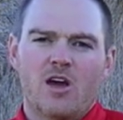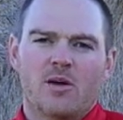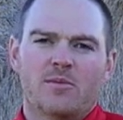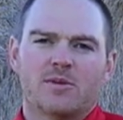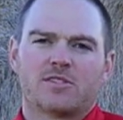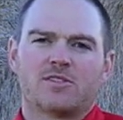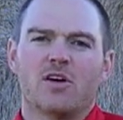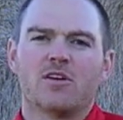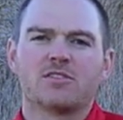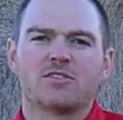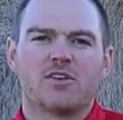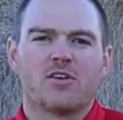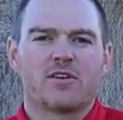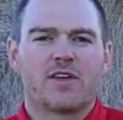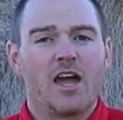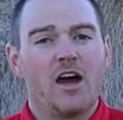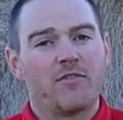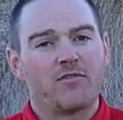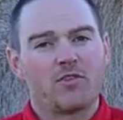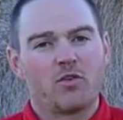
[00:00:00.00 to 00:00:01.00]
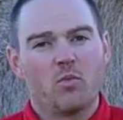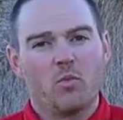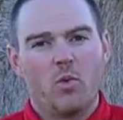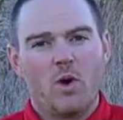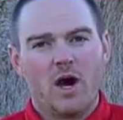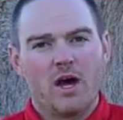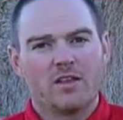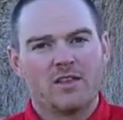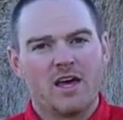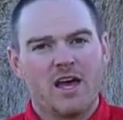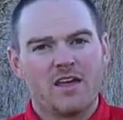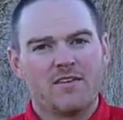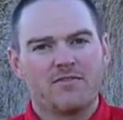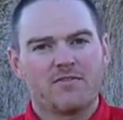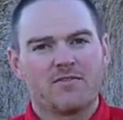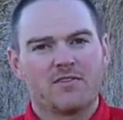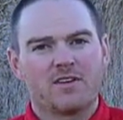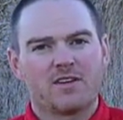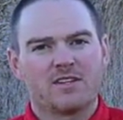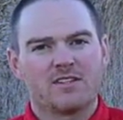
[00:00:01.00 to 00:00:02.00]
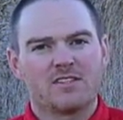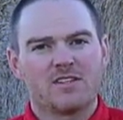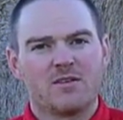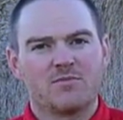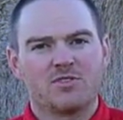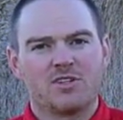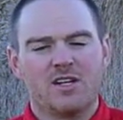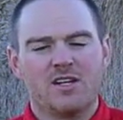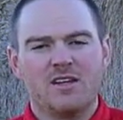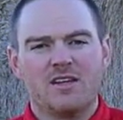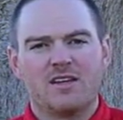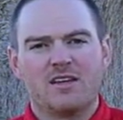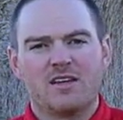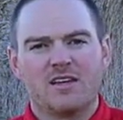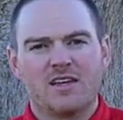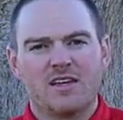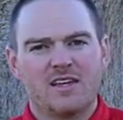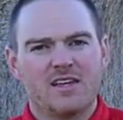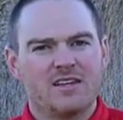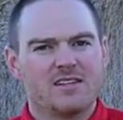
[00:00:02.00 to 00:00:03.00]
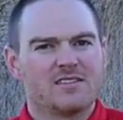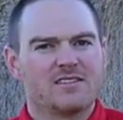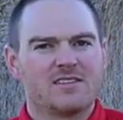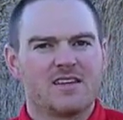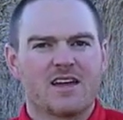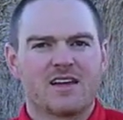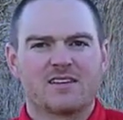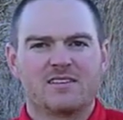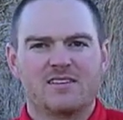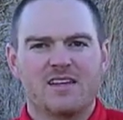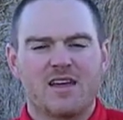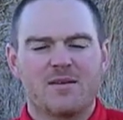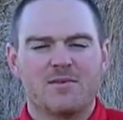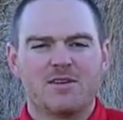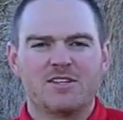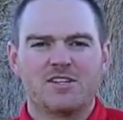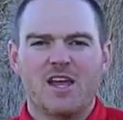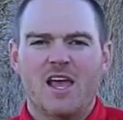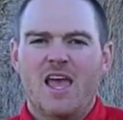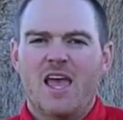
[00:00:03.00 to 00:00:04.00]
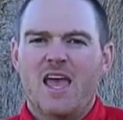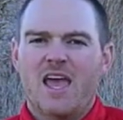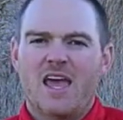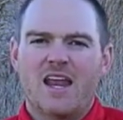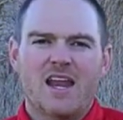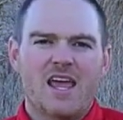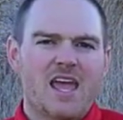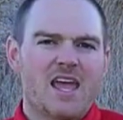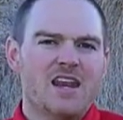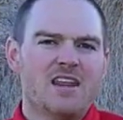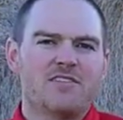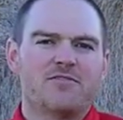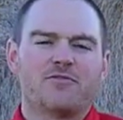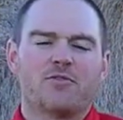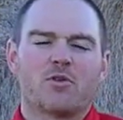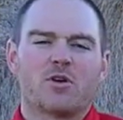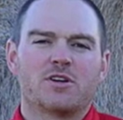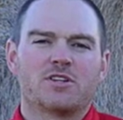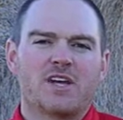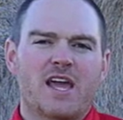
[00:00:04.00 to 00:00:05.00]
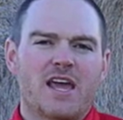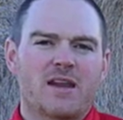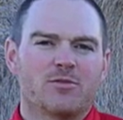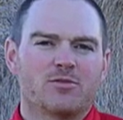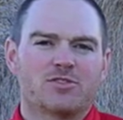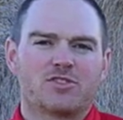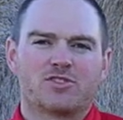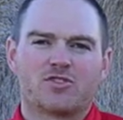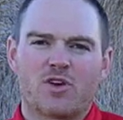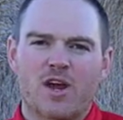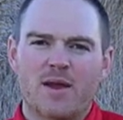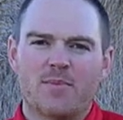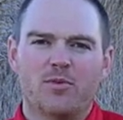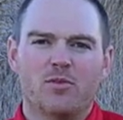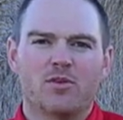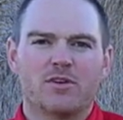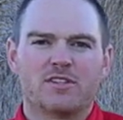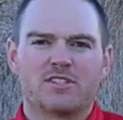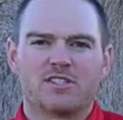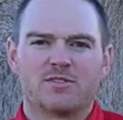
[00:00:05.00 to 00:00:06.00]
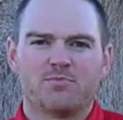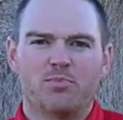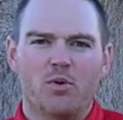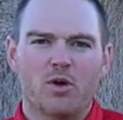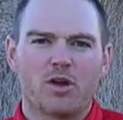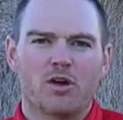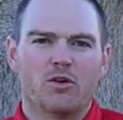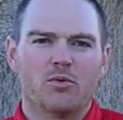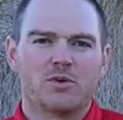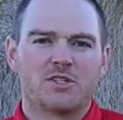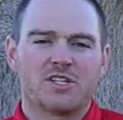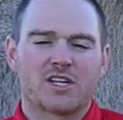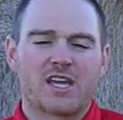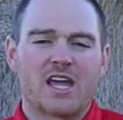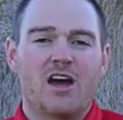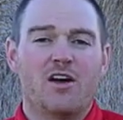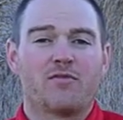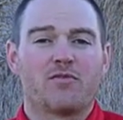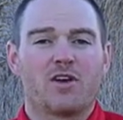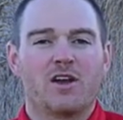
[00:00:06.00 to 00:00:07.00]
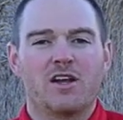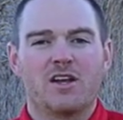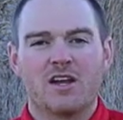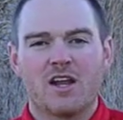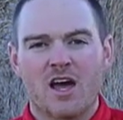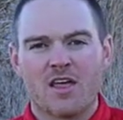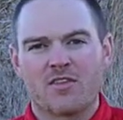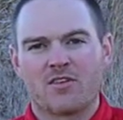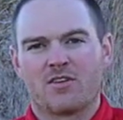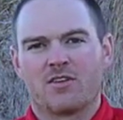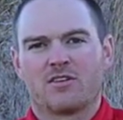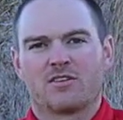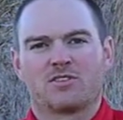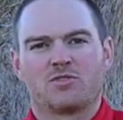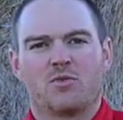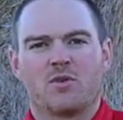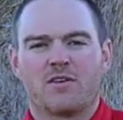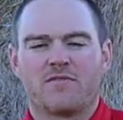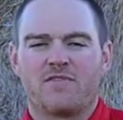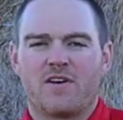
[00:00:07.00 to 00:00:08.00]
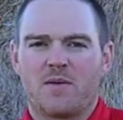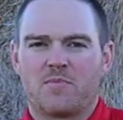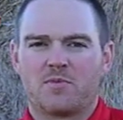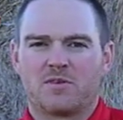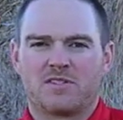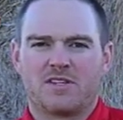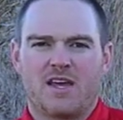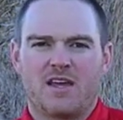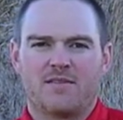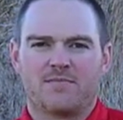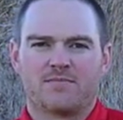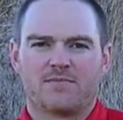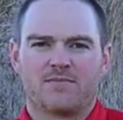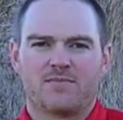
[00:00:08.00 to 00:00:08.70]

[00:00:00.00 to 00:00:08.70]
We must also account for wildlife consumption, insect damage, and any forage animals trample and spoil, which account for another 25%.